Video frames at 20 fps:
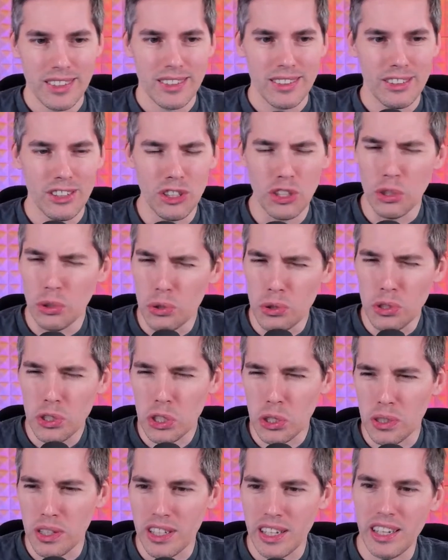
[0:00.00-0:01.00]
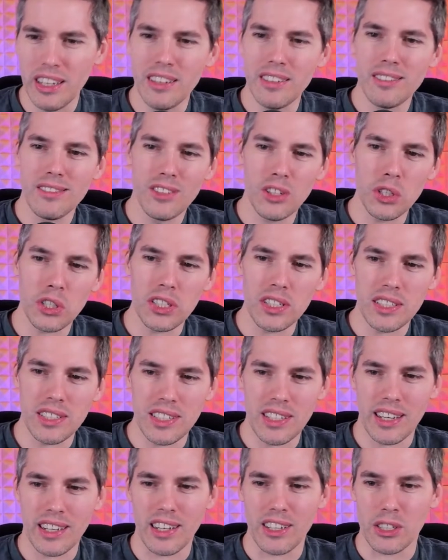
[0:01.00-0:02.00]
Usually, usually this
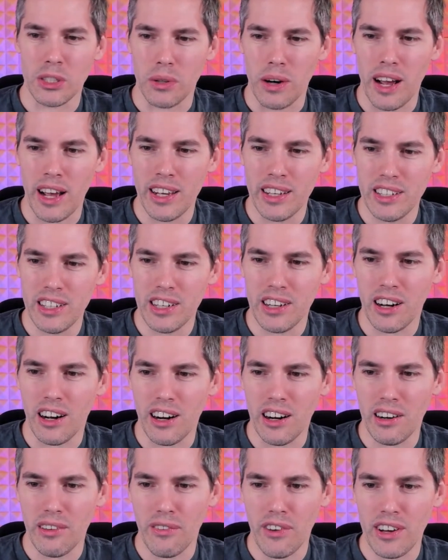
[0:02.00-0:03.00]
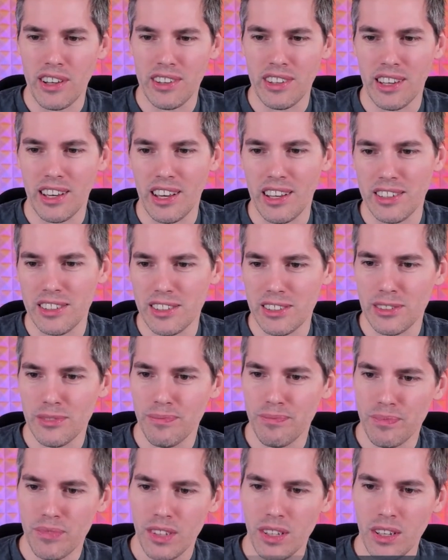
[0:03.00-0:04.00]
is like a grindy card, if anything else.
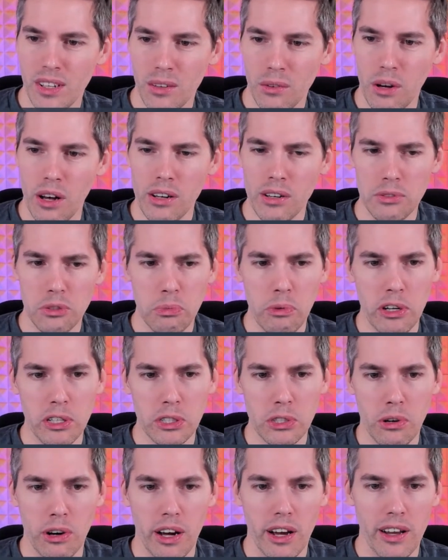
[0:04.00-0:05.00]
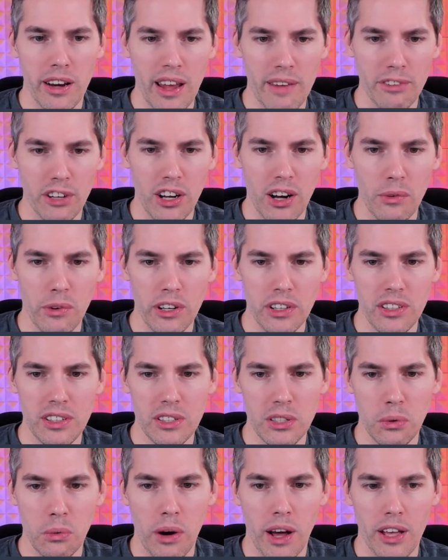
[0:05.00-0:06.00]
Welcome, Spirit Squad. I haven't got one of
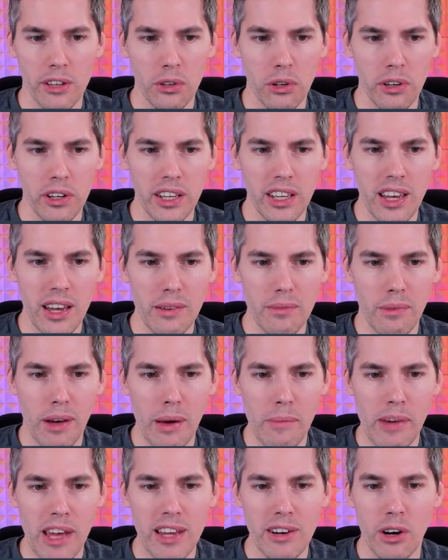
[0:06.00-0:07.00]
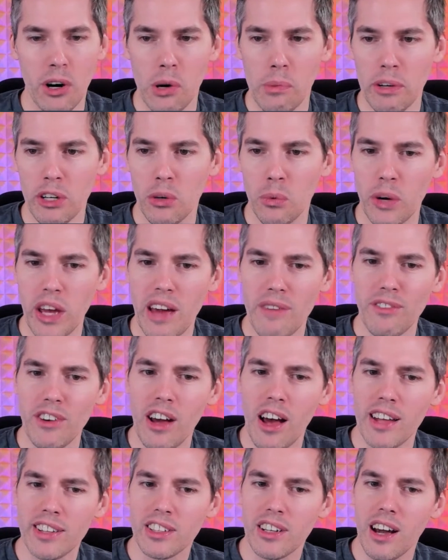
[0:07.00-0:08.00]
these in a while. You already get my main home. No, we have
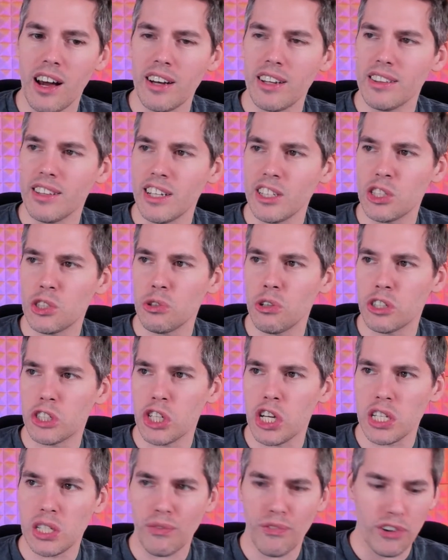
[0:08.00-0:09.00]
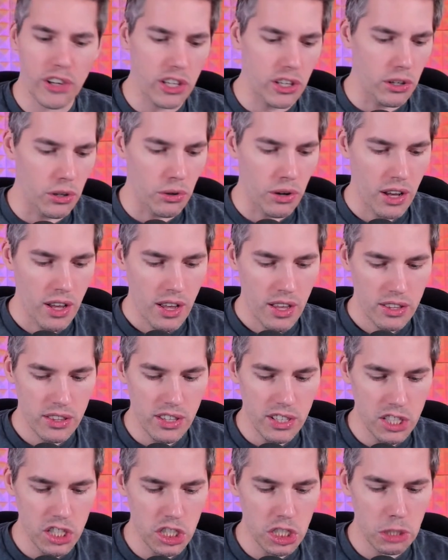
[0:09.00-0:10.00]
not got it. Let's do it just for you.
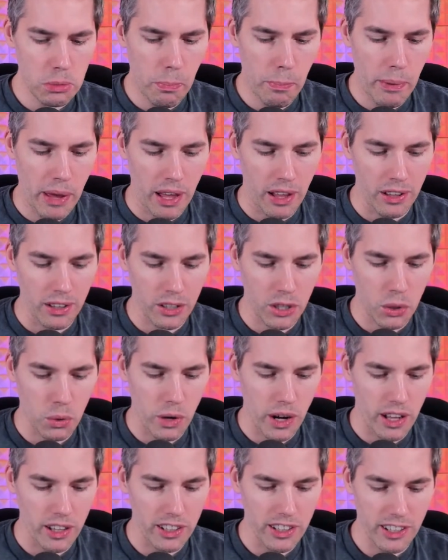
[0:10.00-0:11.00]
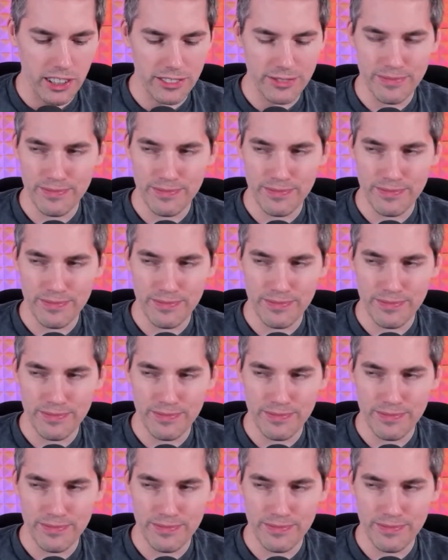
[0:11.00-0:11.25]
The Spell Queller.